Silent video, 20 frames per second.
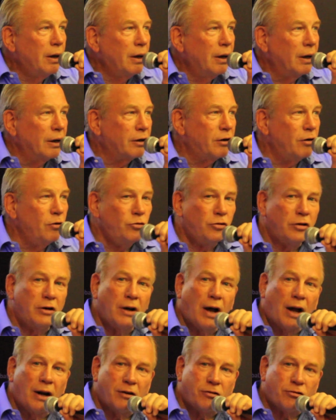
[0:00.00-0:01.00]
accusing
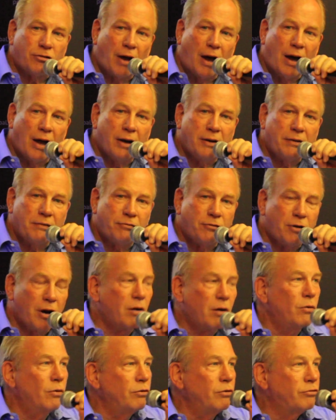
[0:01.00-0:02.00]
al-Assad of
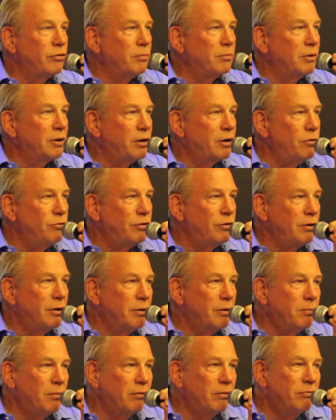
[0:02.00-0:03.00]
terrorism, accusing
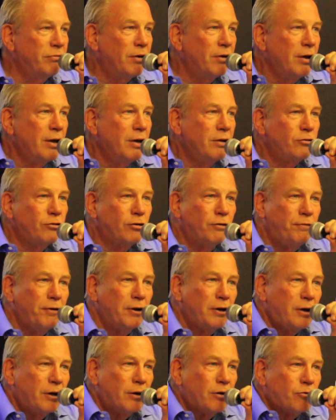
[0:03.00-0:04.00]
him of
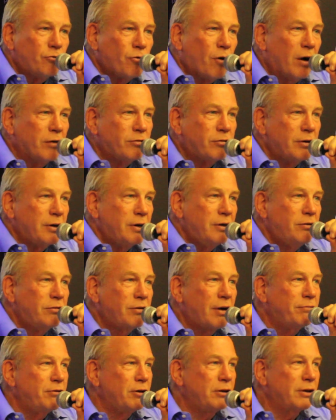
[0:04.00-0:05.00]
civilian atrocities,
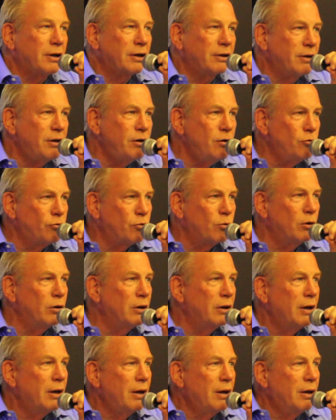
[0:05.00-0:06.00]
everything, the
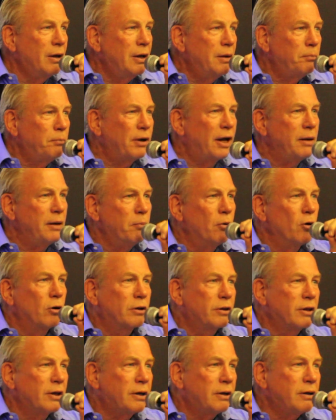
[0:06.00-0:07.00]
usual
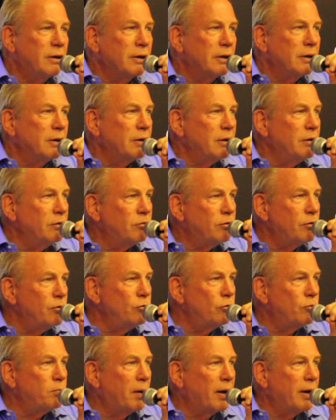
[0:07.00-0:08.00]
playbook that is
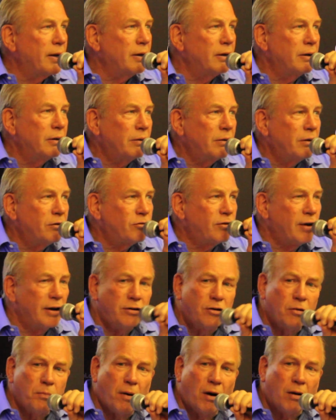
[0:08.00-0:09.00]
used by the State
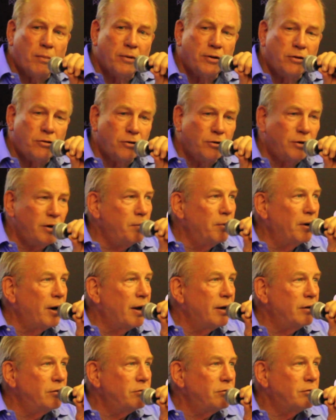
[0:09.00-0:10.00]
Department to
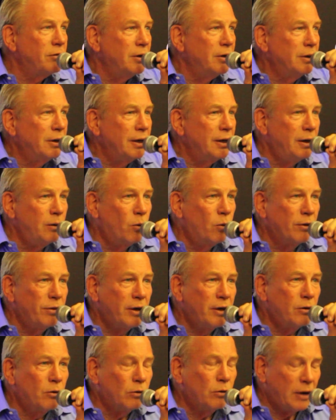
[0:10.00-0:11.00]
demonize anyone
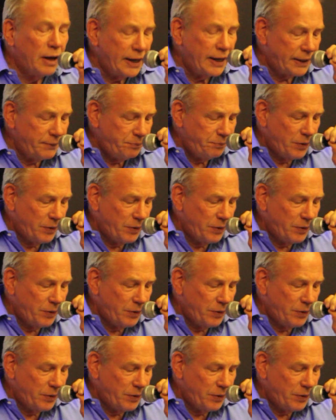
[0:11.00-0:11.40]
they don't like.